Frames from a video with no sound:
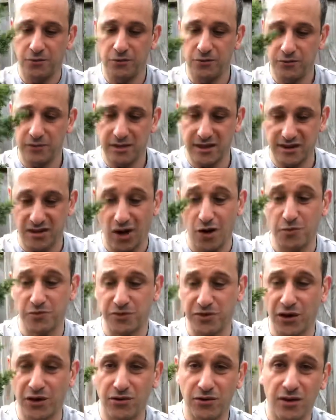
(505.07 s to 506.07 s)
Let's hope
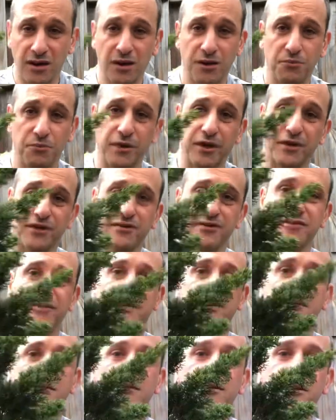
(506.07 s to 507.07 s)
so, because
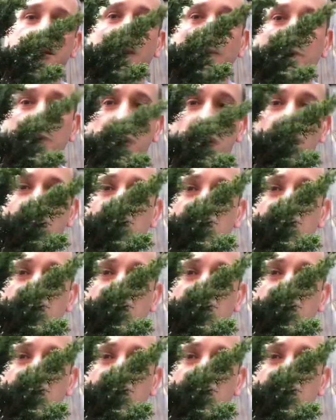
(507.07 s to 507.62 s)
you know we've all been